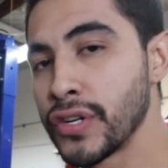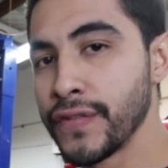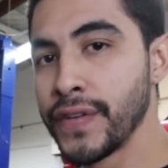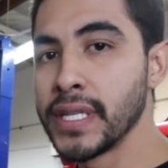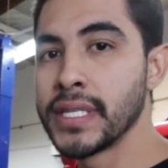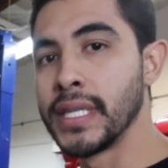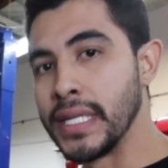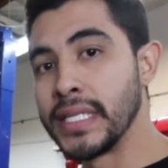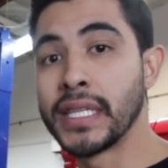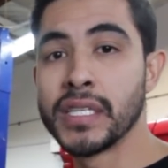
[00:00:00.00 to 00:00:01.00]
sure it fits, and
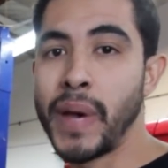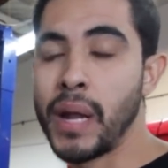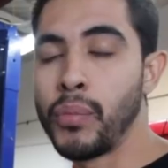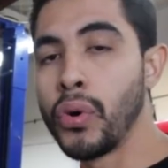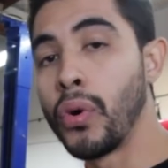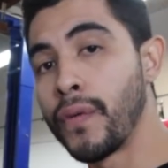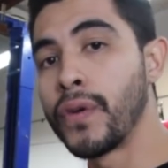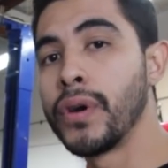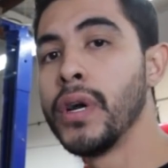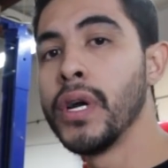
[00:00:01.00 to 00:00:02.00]
then take this bad boy
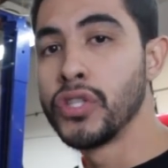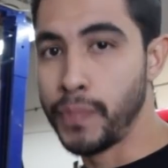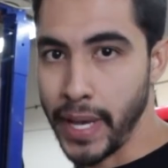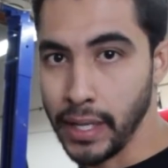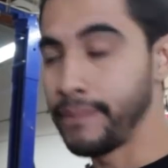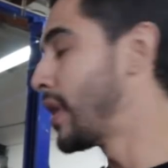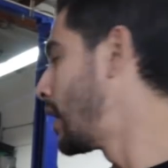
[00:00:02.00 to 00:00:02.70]
over to paint.